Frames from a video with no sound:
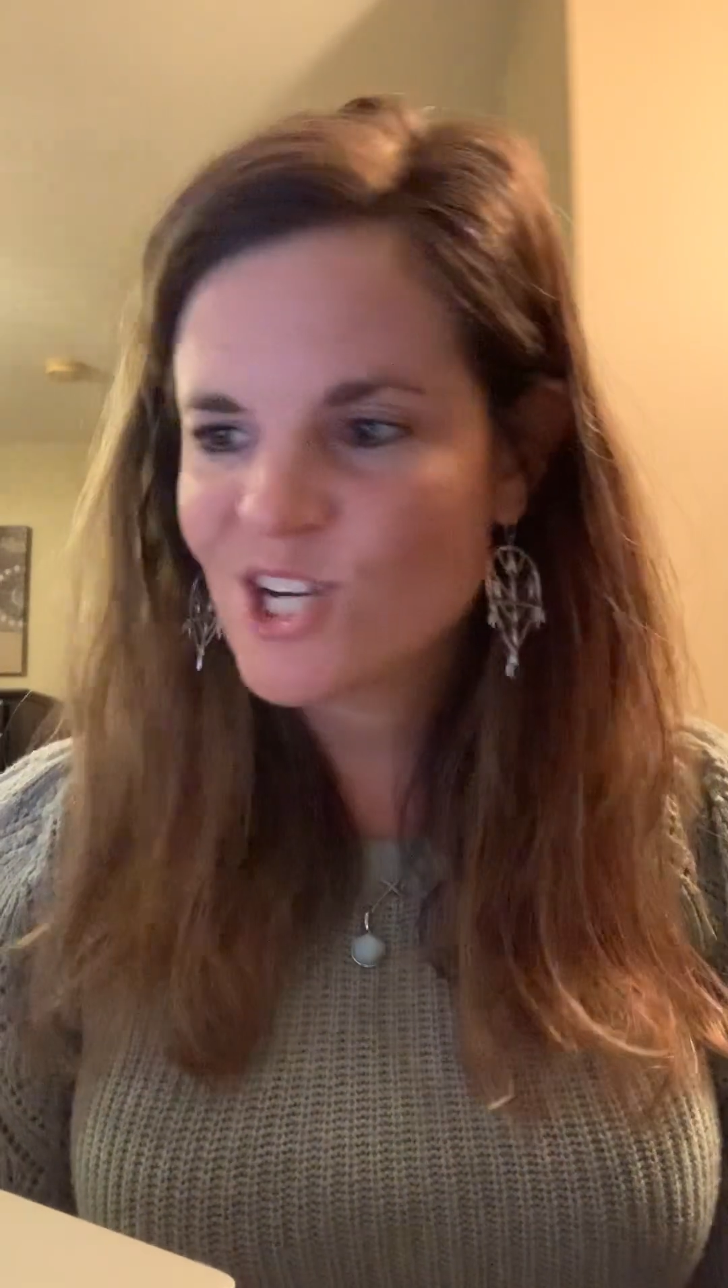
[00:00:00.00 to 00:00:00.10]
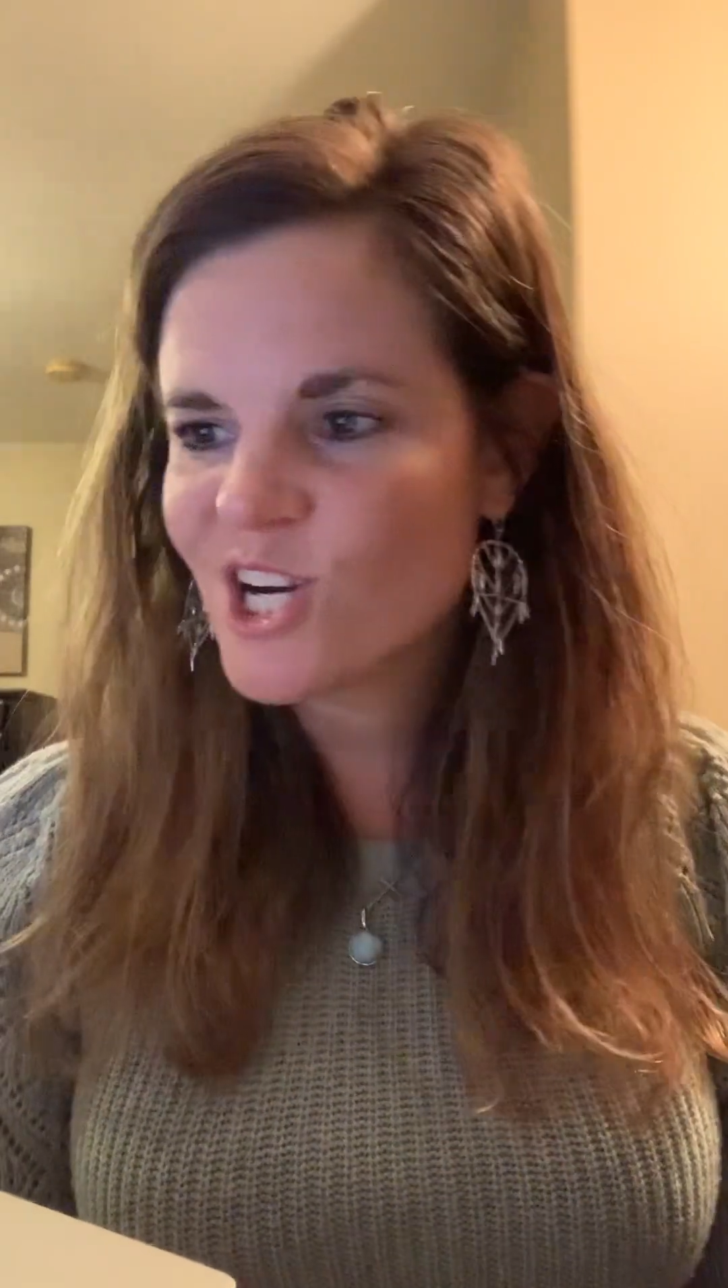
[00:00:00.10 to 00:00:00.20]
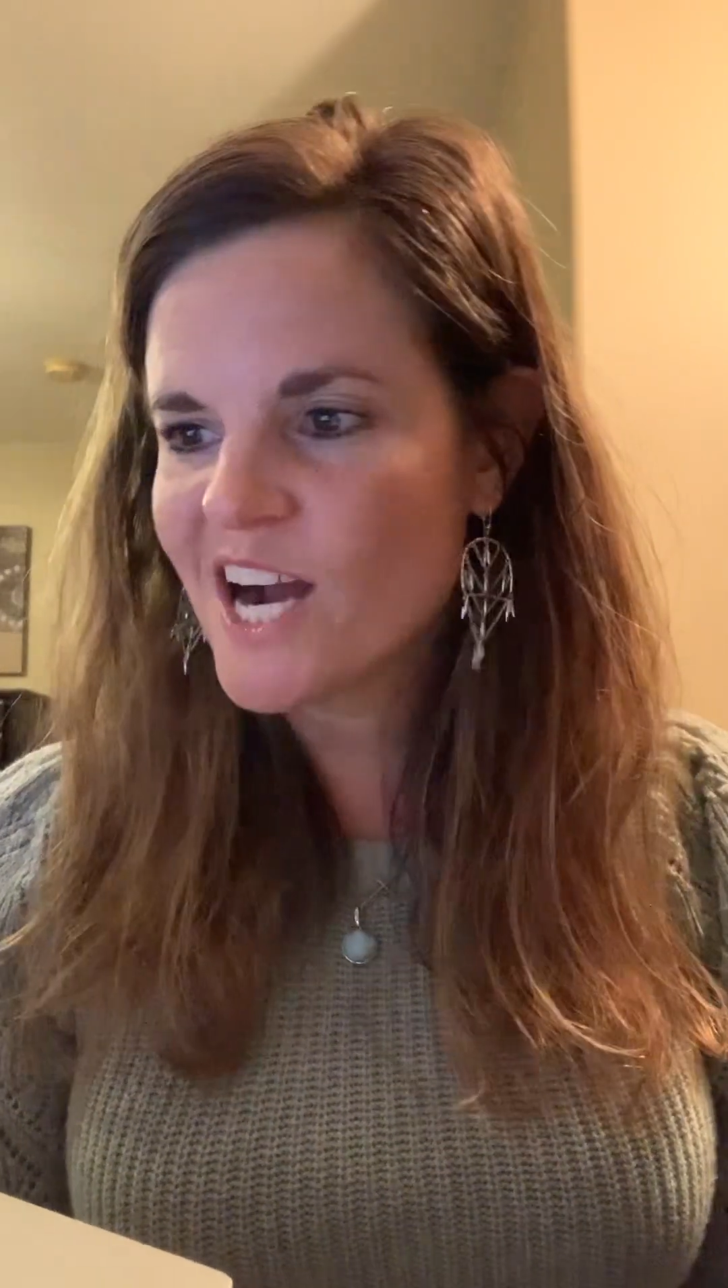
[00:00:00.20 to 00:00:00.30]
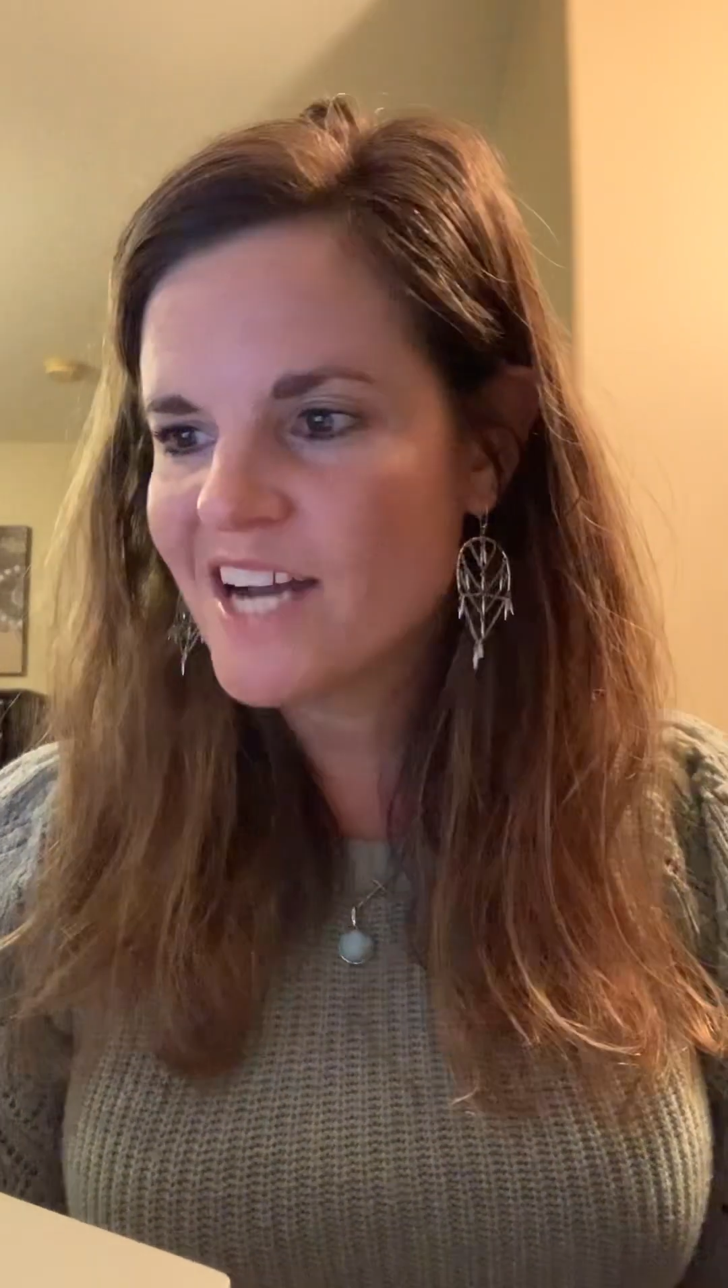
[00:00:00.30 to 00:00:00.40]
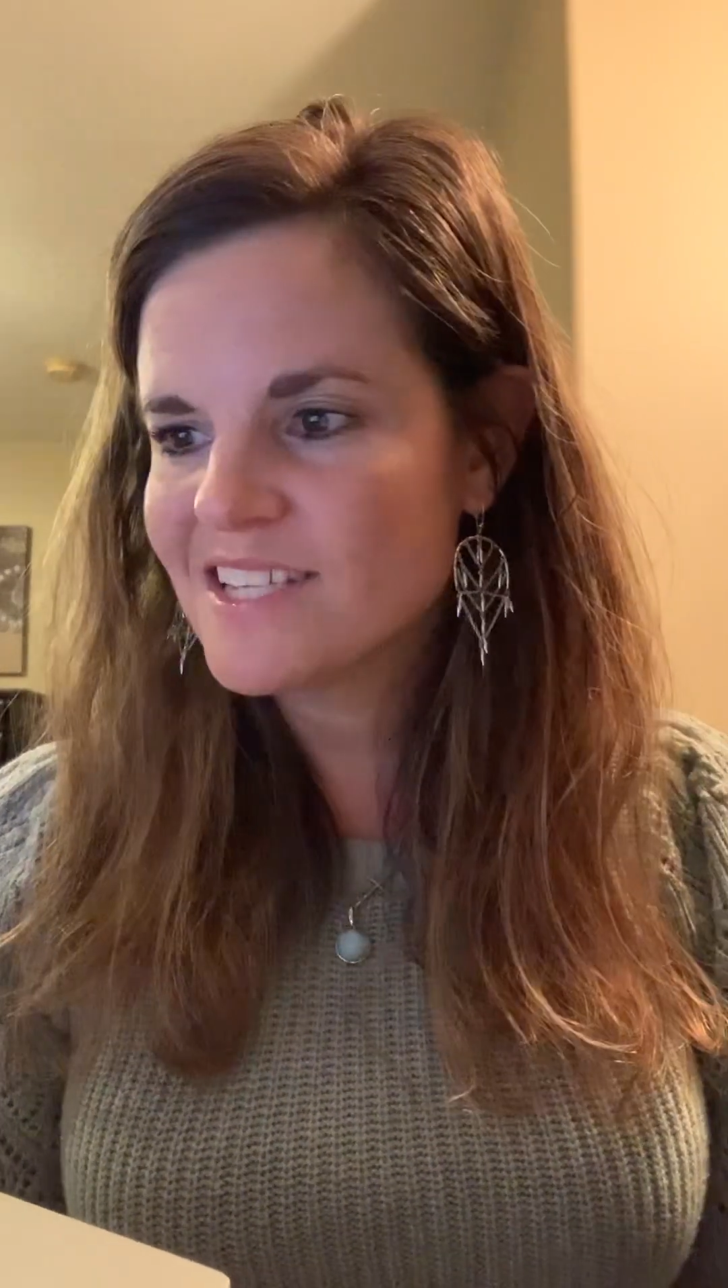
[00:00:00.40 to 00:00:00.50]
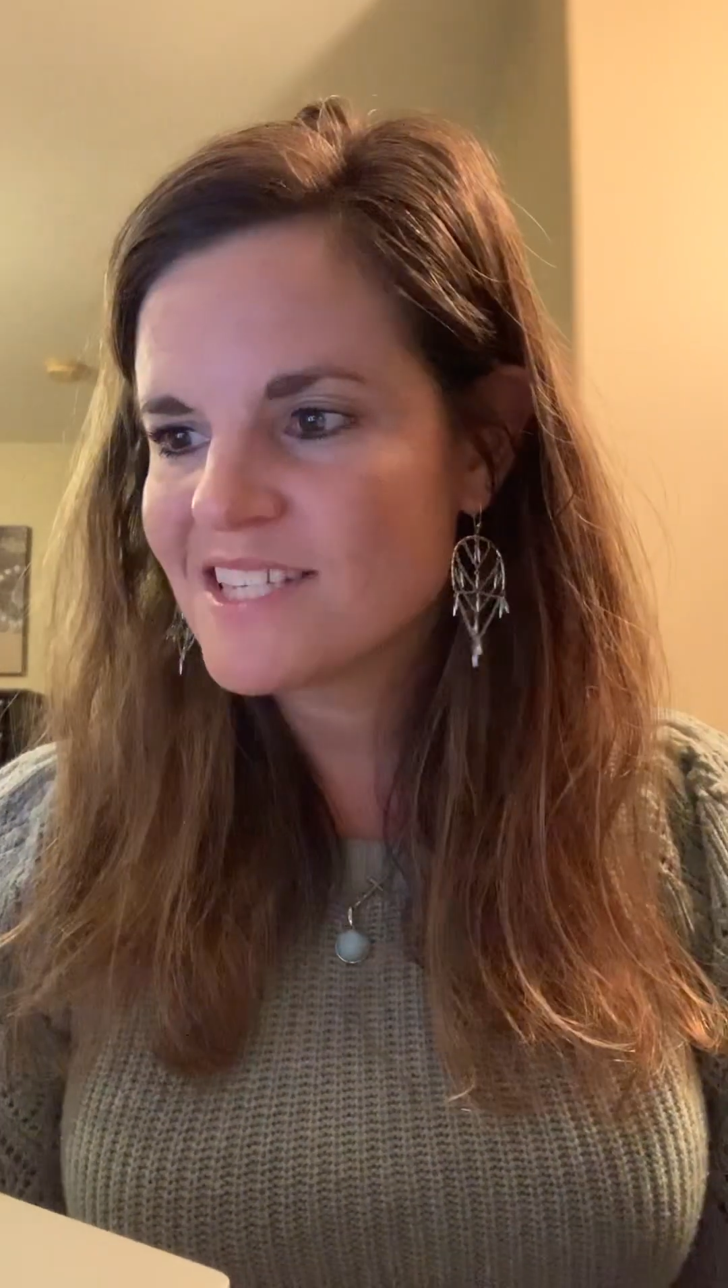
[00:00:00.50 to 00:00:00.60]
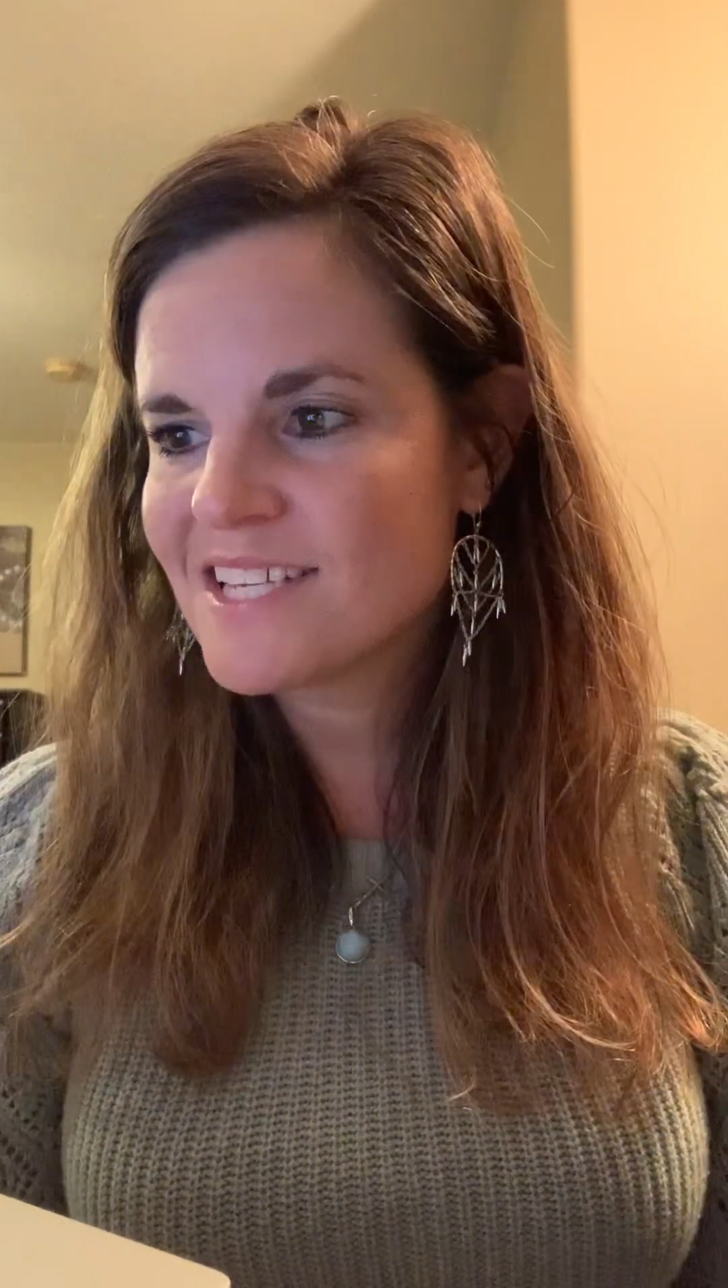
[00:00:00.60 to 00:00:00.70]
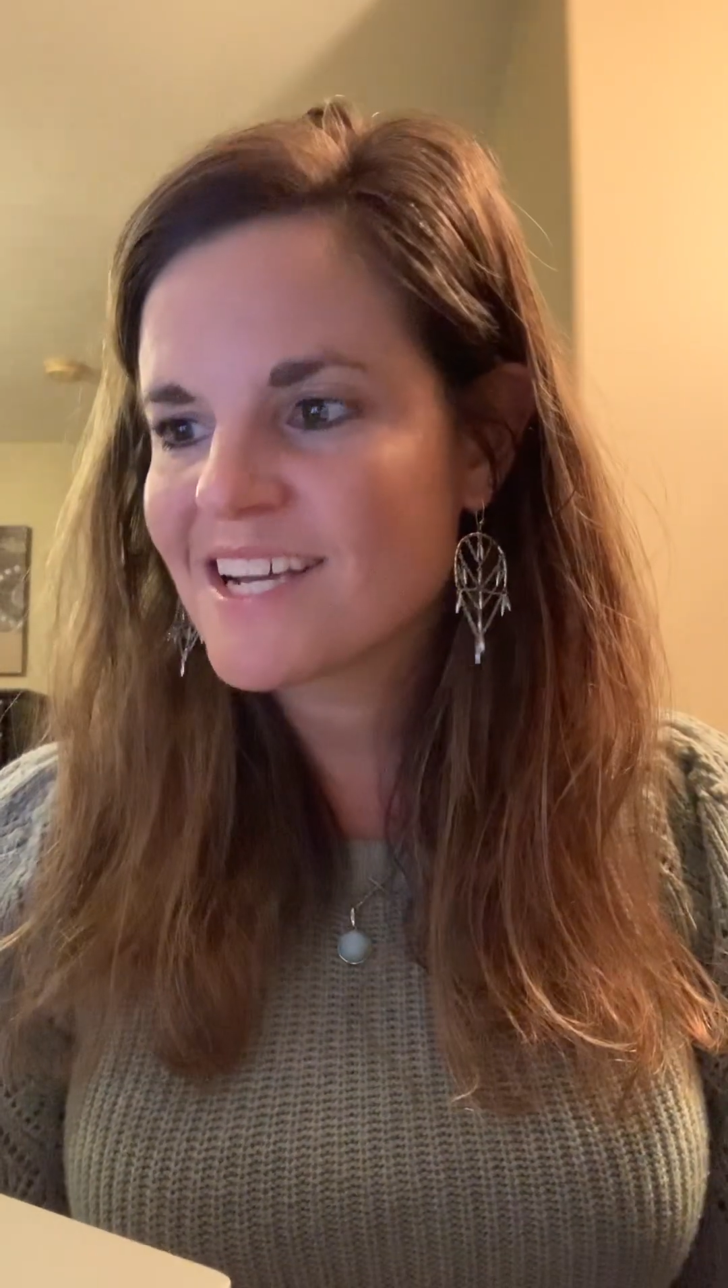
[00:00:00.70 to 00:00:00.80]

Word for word: cross.